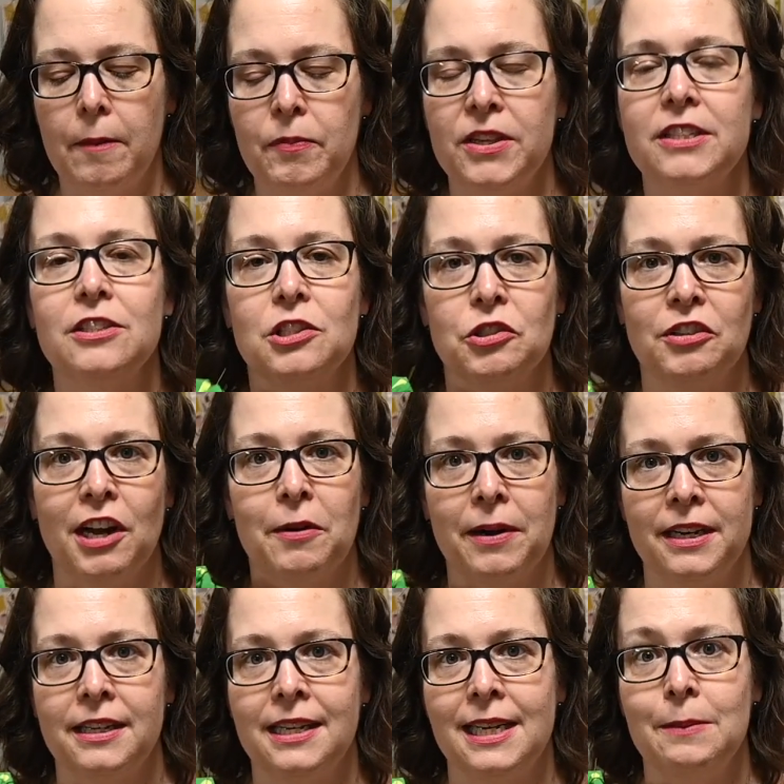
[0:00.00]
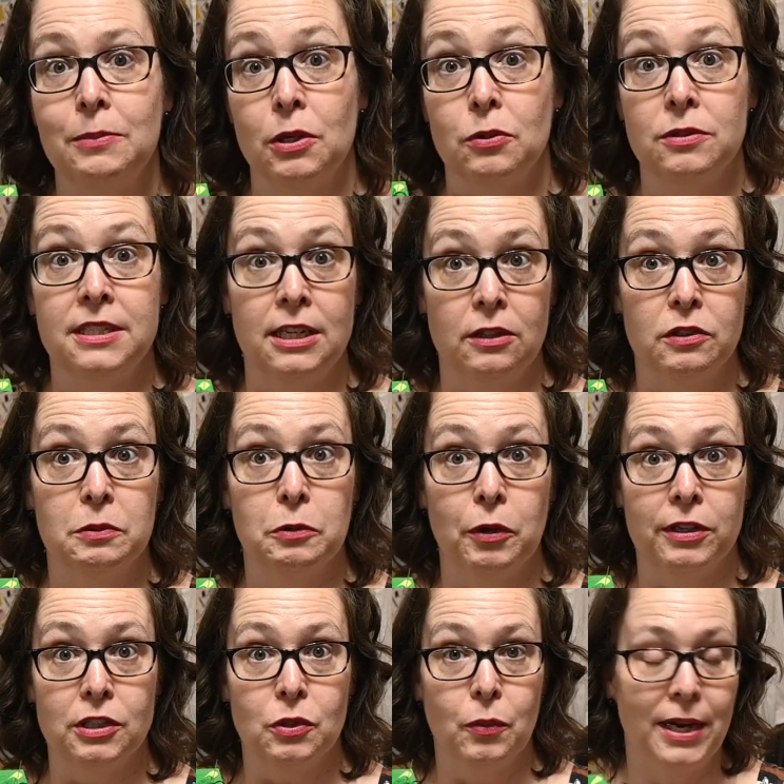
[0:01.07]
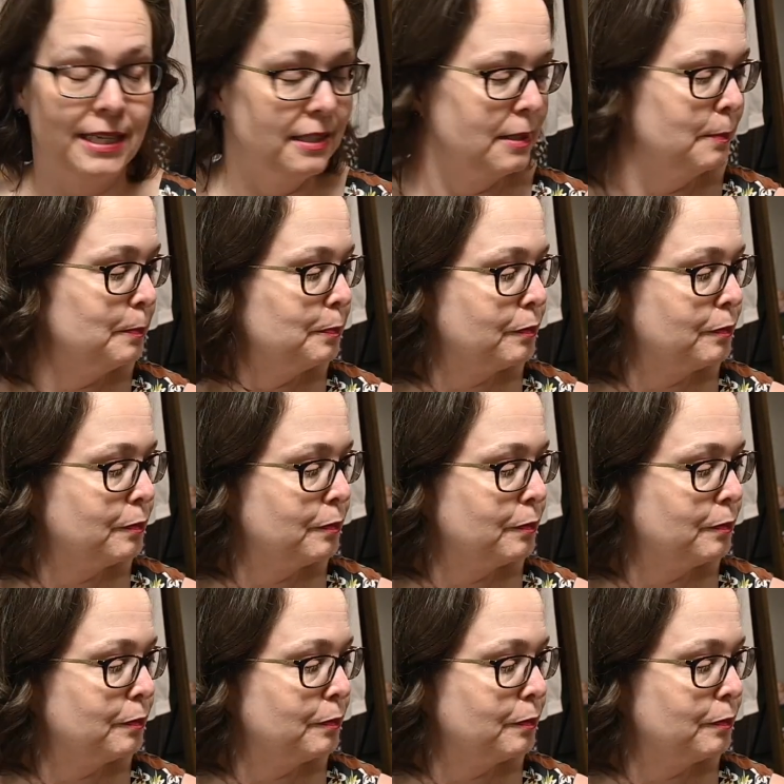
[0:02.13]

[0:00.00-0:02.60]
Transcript: This is a great way to keep those needles from going to waste.